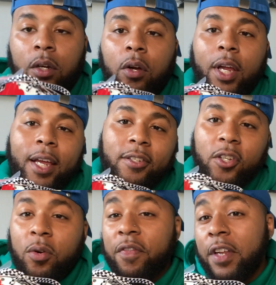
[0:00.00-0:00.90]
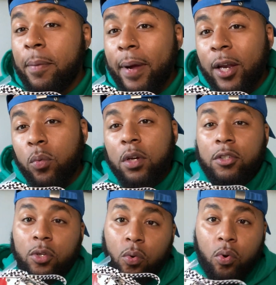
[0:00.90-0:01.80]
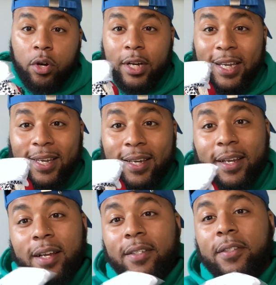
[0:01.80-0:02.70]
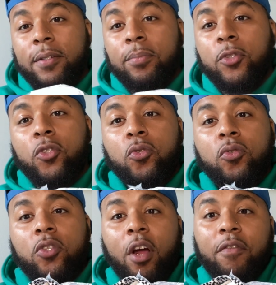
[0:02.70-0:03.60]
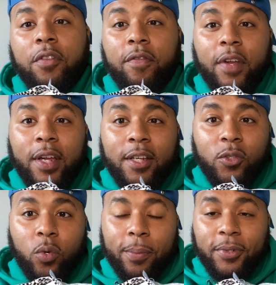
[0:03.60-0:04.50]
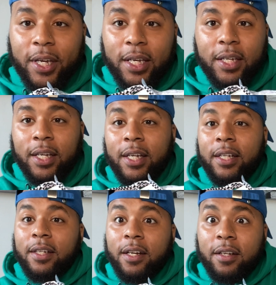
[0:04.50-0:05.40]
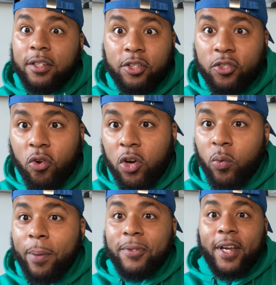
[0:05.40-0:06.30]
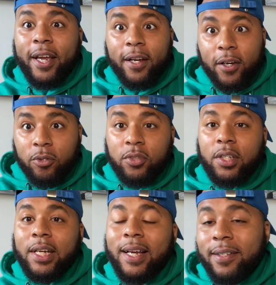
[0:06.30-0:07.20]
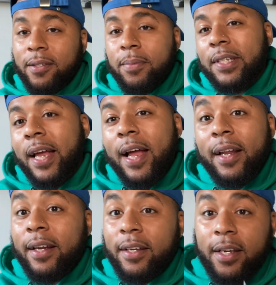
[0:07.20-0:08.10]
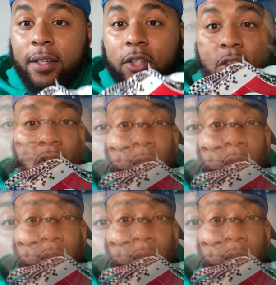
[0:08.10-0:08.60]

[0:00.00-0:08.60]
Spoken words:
Okay, so if anybody wanted to order any custom shoes off the Vans website, literally just go on the website and go to the custom side and then just do